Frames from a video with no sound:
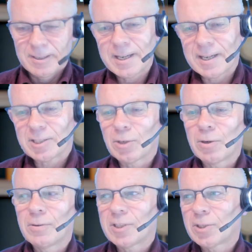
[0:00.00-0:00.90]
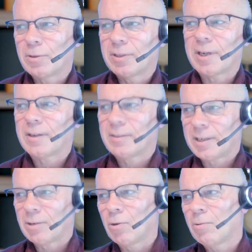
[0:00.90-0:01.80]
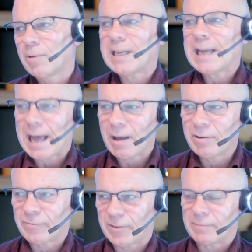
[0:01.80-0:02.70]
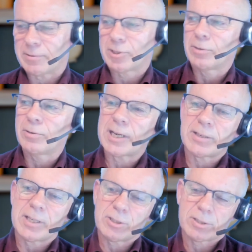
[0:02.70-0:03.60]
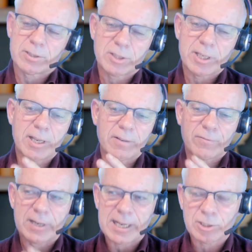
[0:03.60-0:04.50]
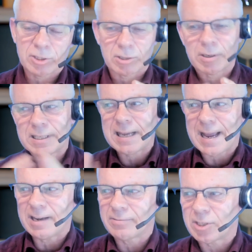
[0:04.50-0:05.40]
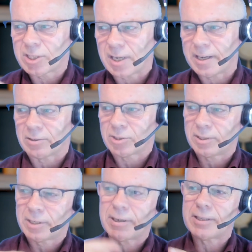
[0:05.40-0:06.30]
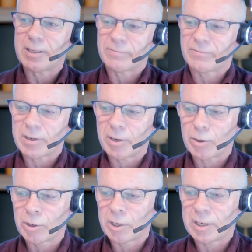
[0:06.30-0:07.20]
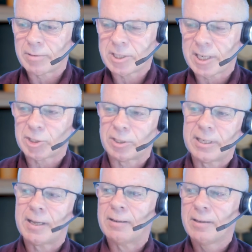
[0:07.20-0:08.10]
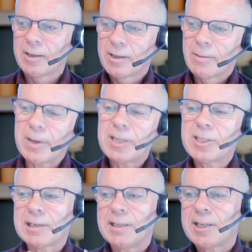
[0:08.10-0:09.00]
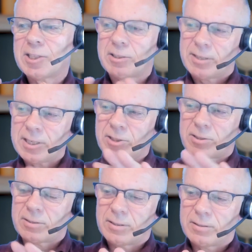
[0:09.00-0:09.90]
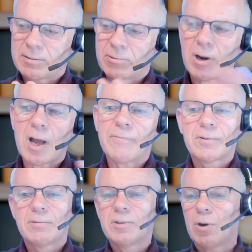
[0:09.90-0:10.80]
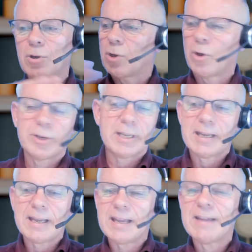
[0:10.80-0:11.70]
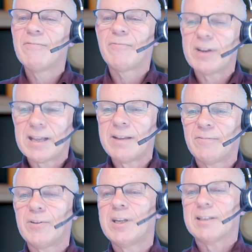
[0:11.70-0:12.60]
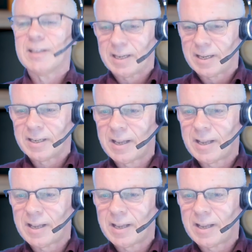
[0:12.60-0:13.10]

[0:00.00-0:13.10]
yeah, so they're already out of favor. So as you can see, the financials are at the end of the cycle. So they're at the very early recession, and then basically this graph goes on indefinitely,